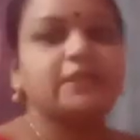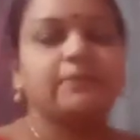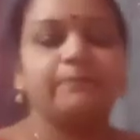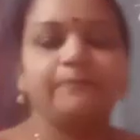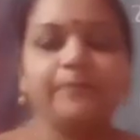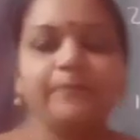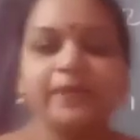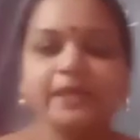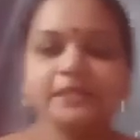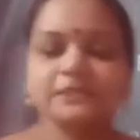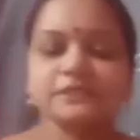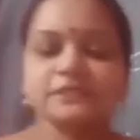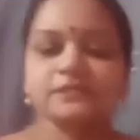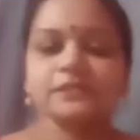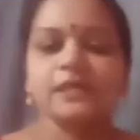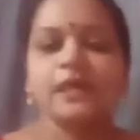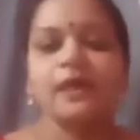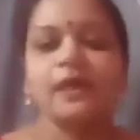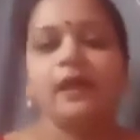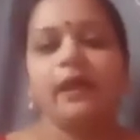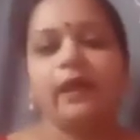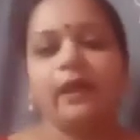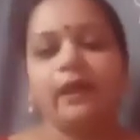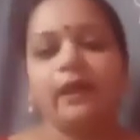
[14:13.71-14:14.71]
the pics
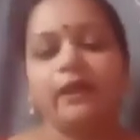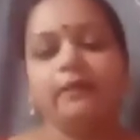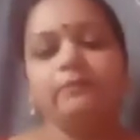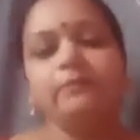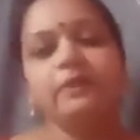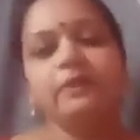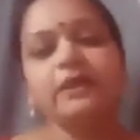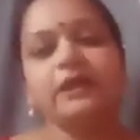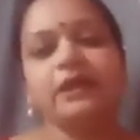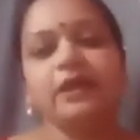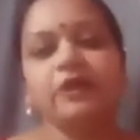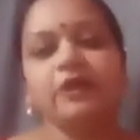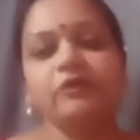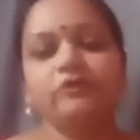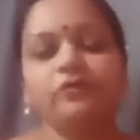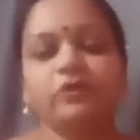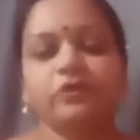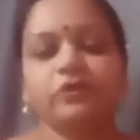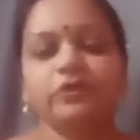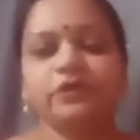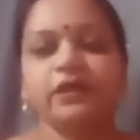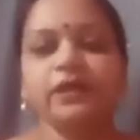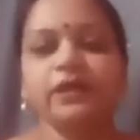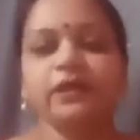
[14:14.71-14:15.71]
and be ready
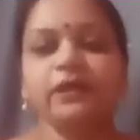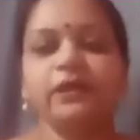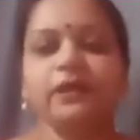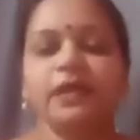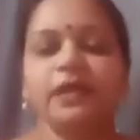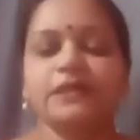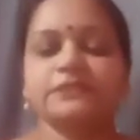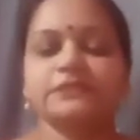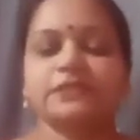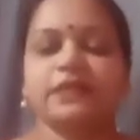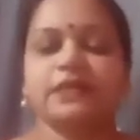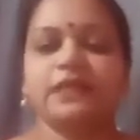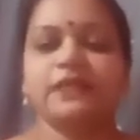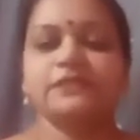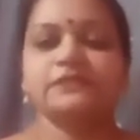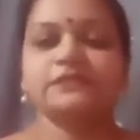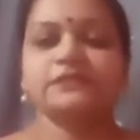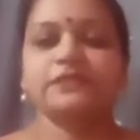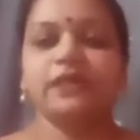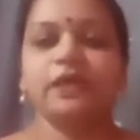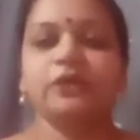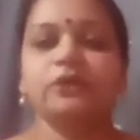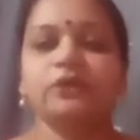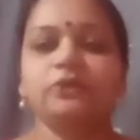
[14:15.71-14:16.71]
for the next class.
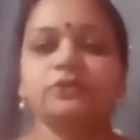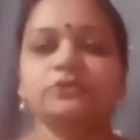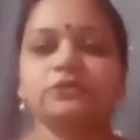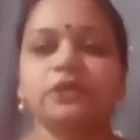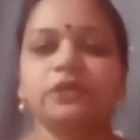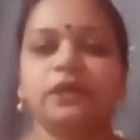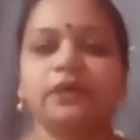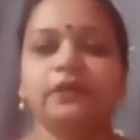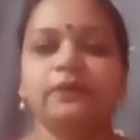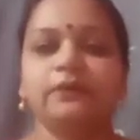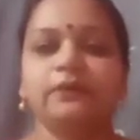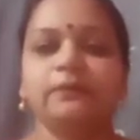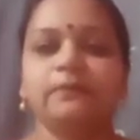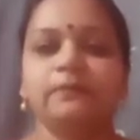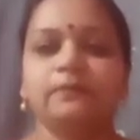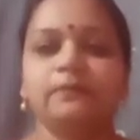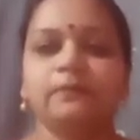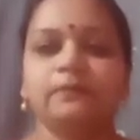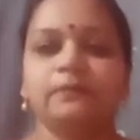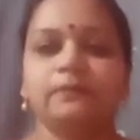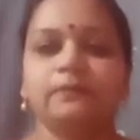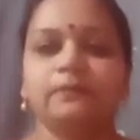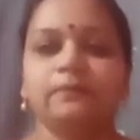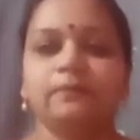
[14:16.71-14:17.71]
Thank you children.